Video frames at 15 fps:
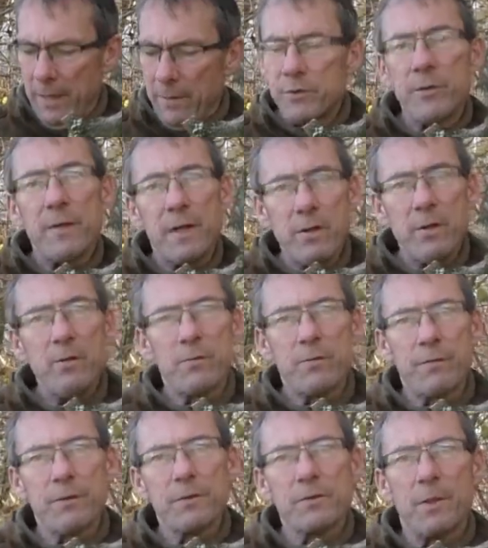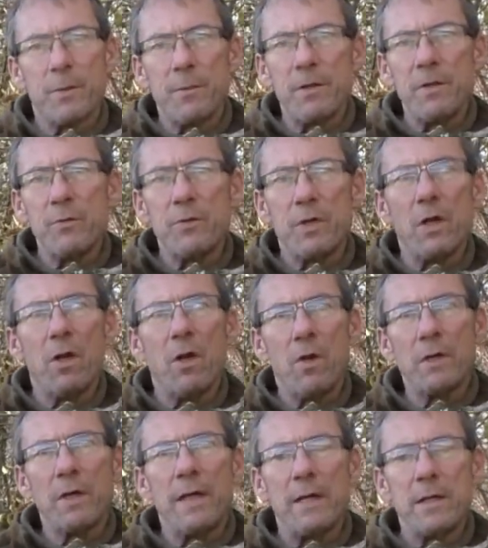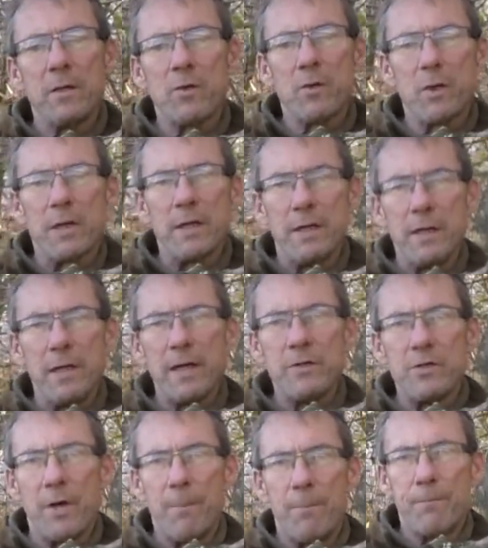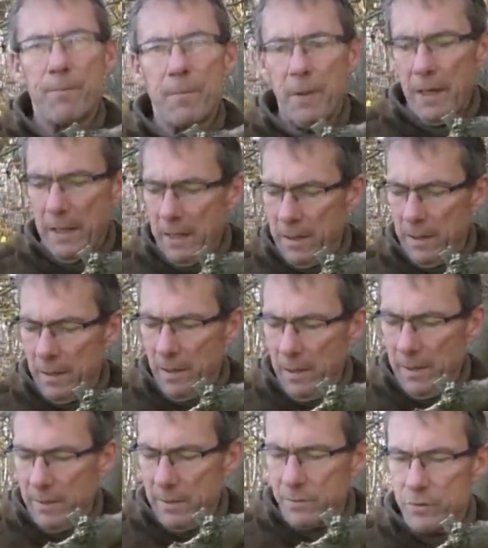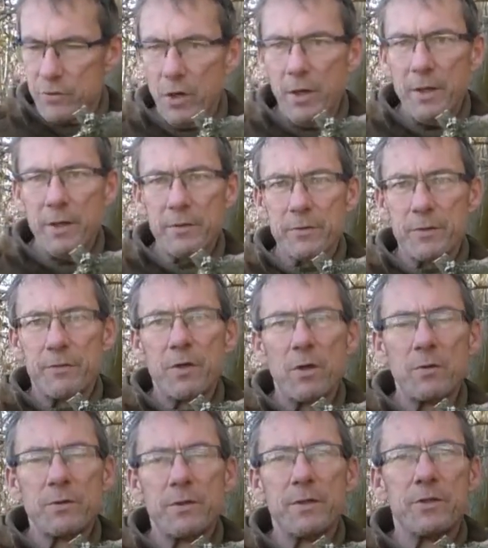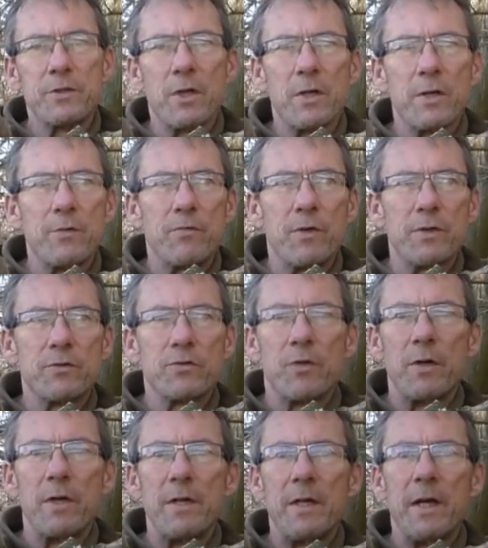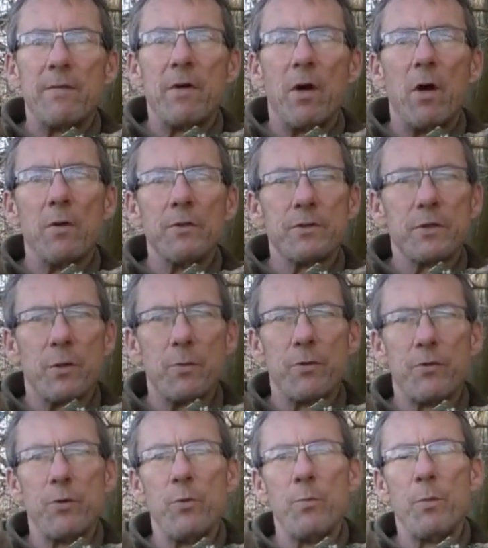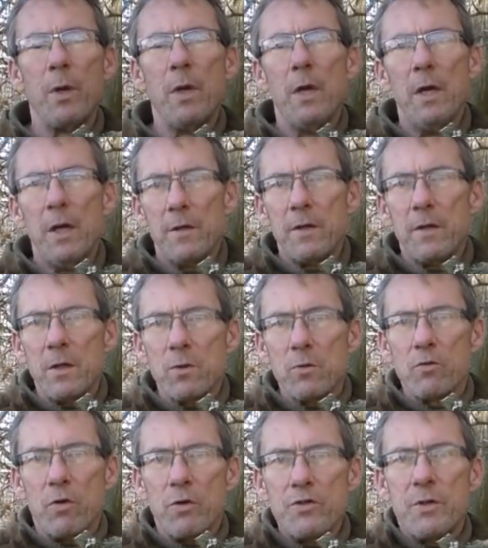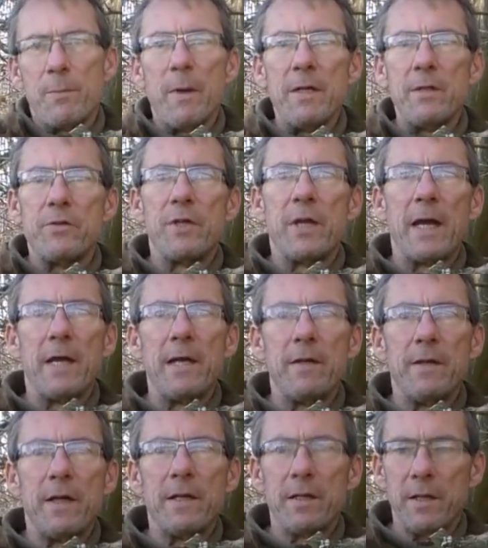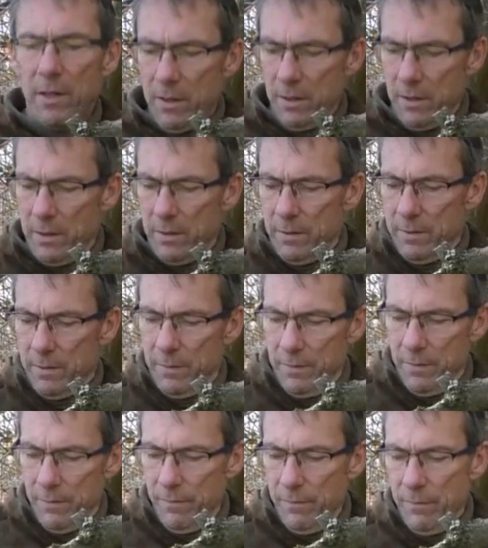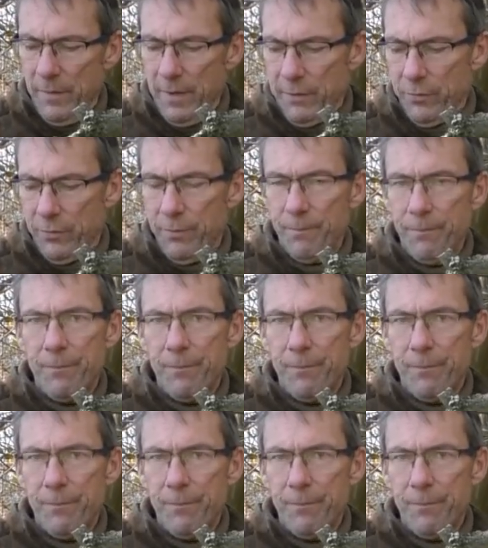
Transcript: so they're used, first up, they're used a lot in cooking in Asia, in China. So if you go to the Chinese restaurant and you have a hot and sour soup, the little crunchy bits you get in that are this.